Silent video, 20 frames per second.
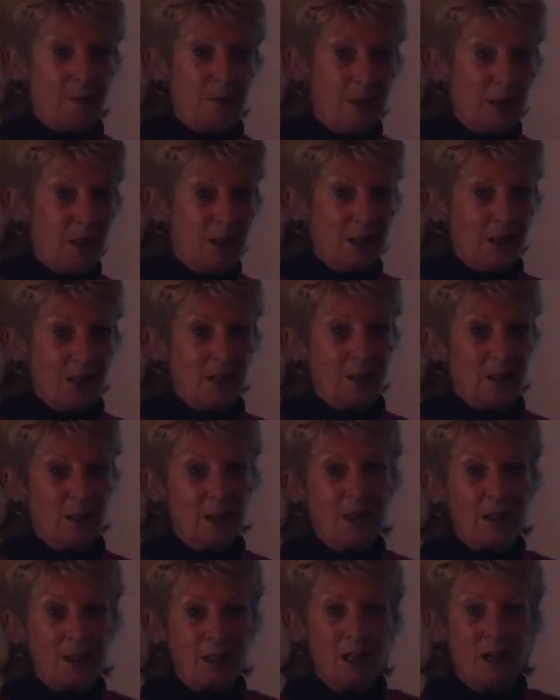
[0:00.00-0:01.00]
because
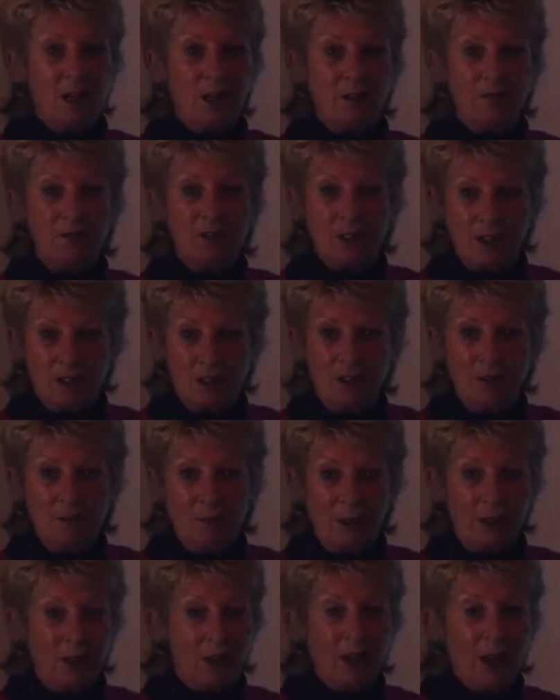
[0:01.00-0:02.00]
it's kind of
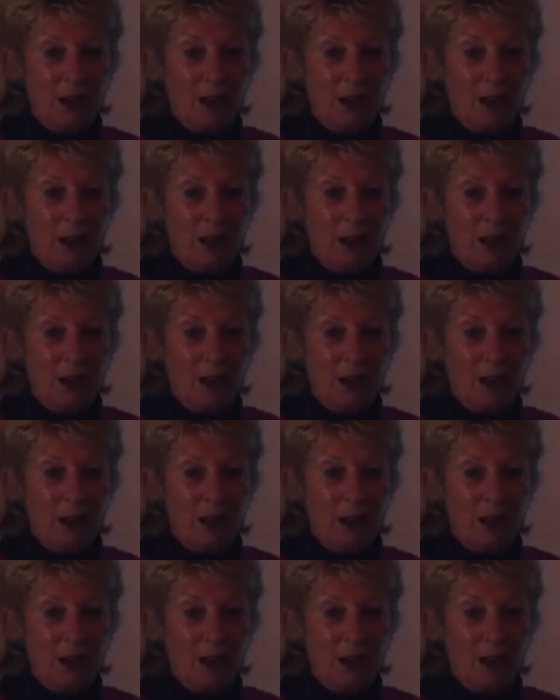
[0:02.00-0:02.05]
disarming.